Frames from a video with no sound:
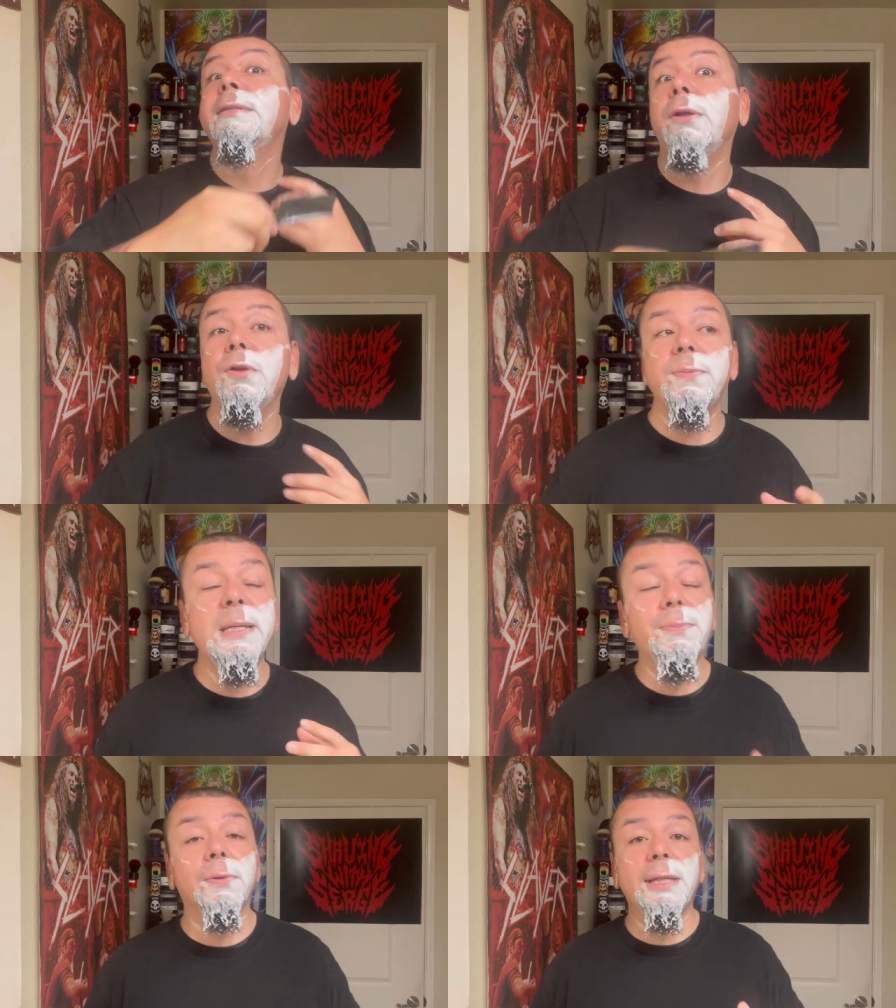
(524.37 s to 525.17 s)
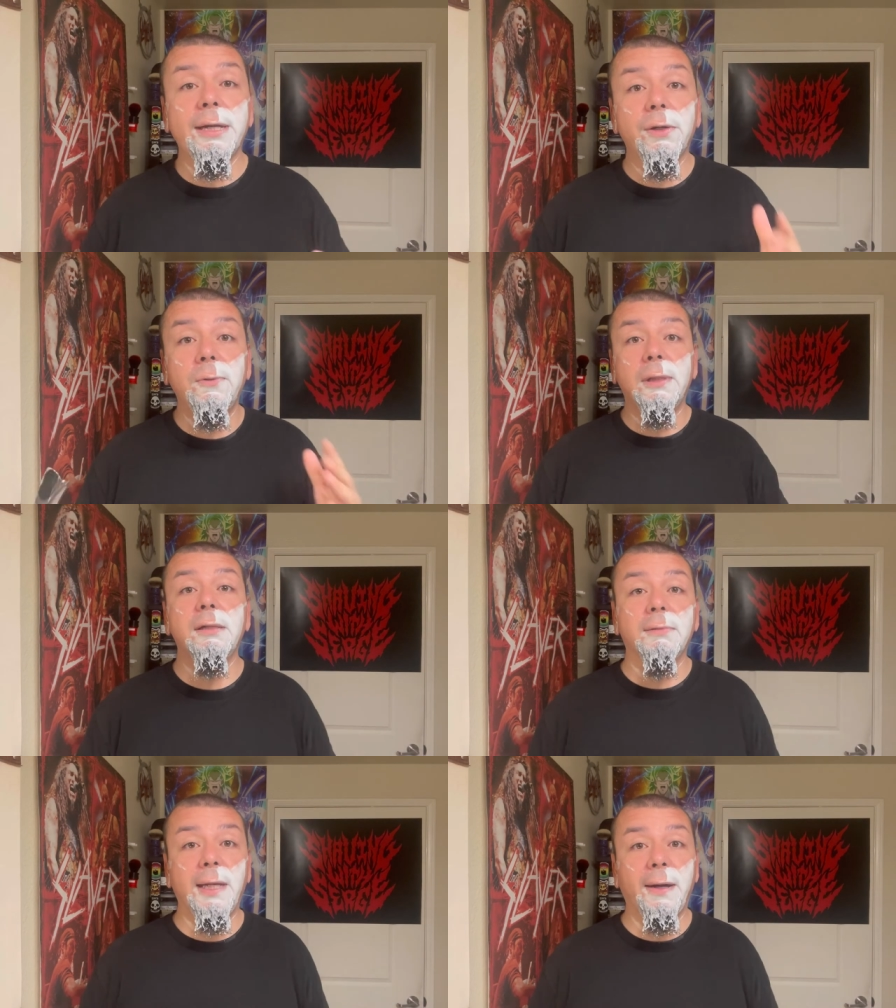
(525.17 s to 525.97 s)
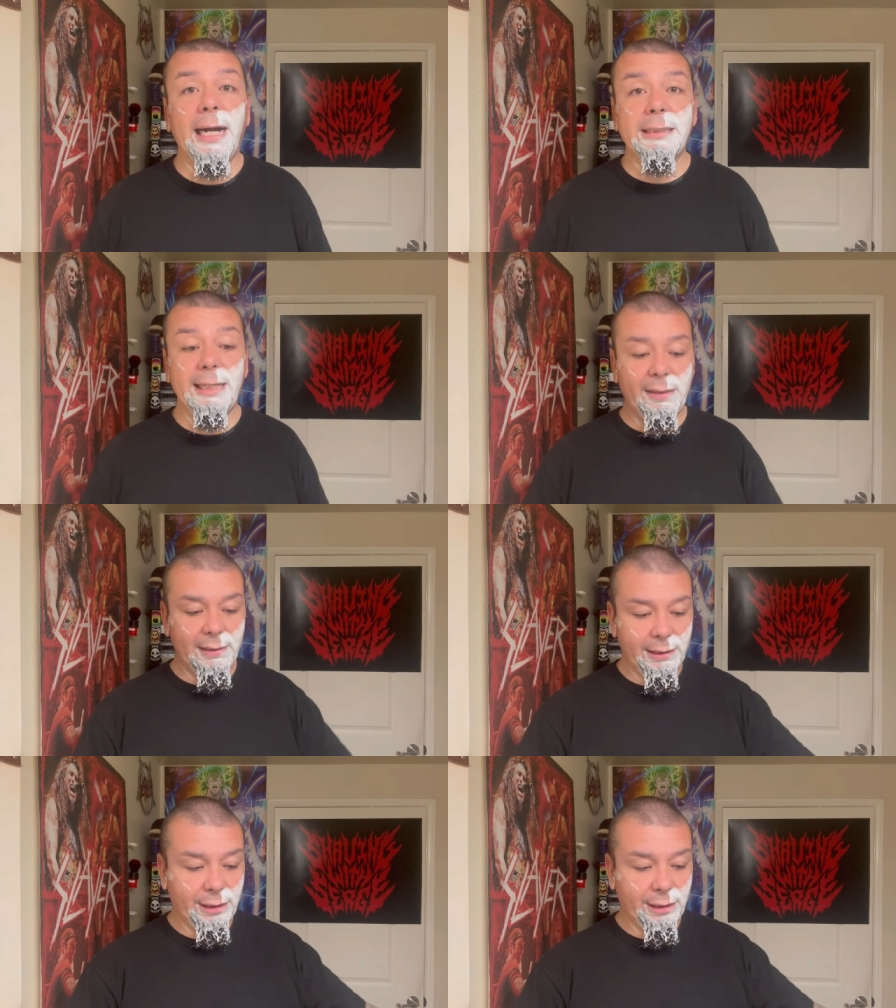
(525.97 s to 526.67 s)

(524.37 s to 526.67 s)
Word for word: So those people there who live there actually have these